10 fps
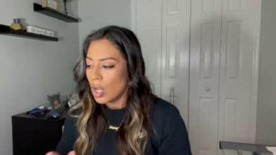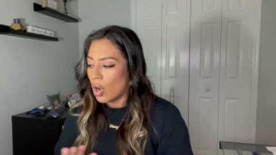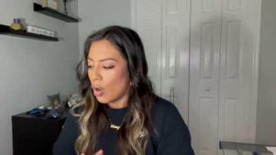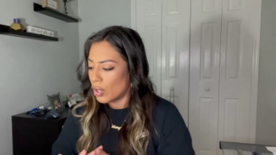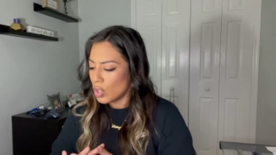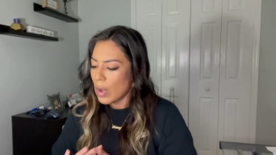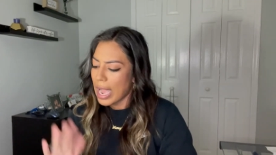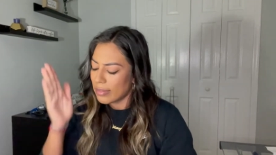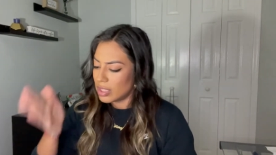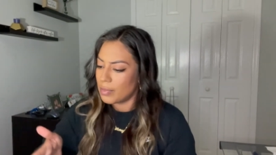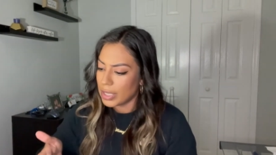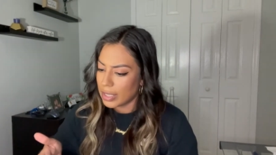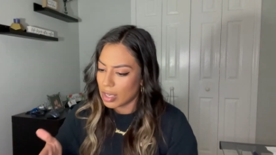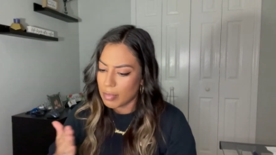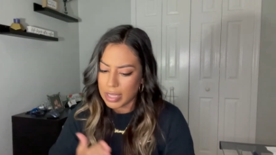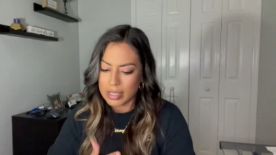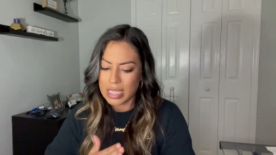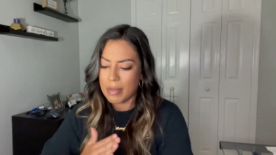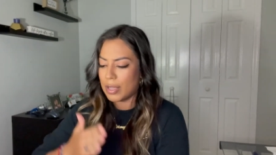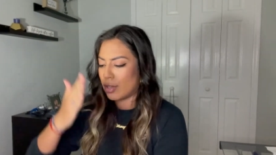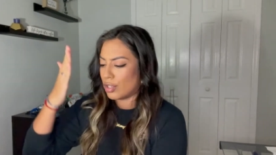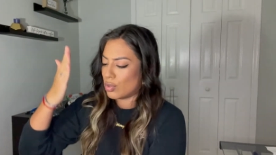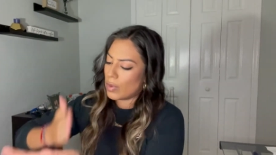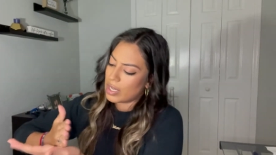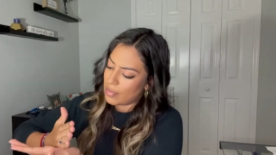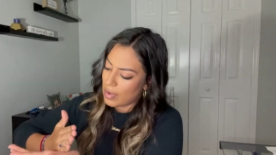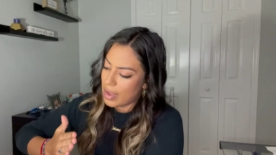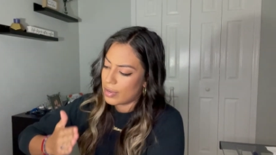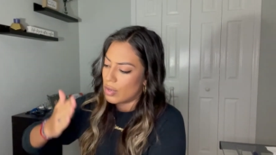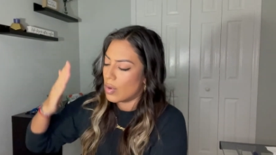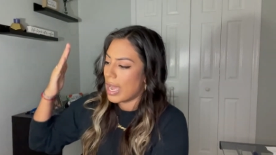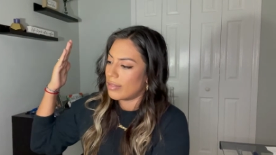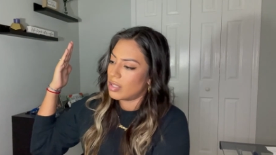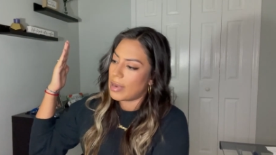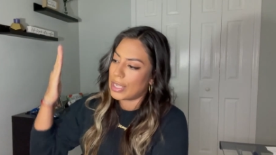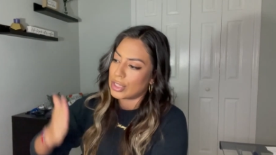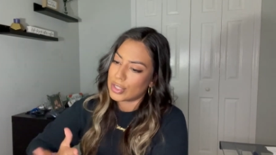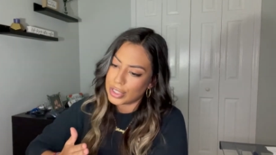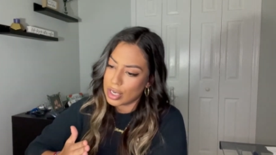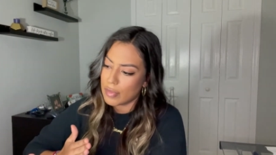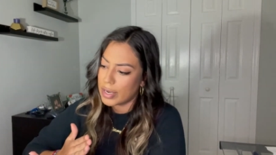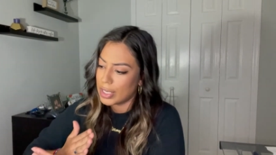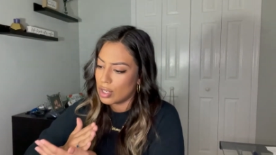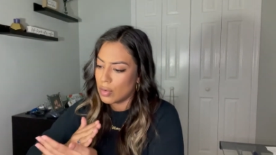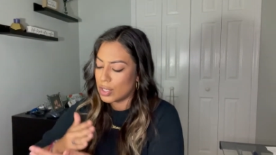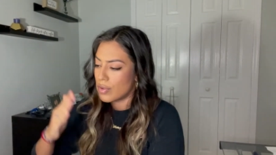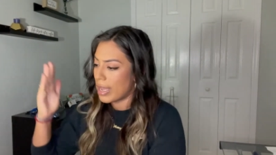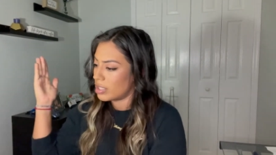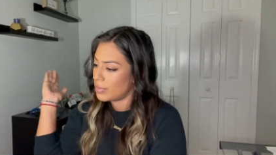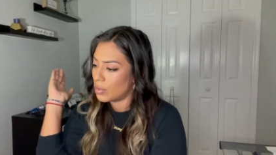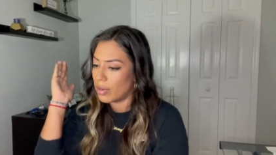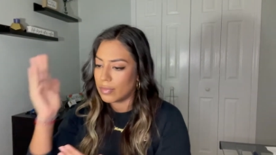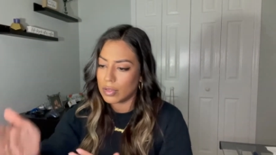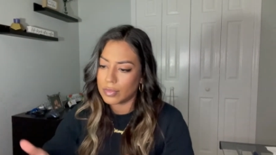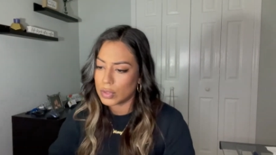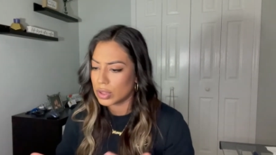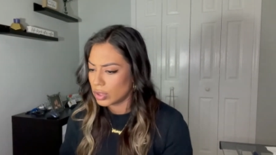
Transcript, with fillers: oh, you have to be here by the time you're 25 and you have to by 30 already knowing and you have to be going full force.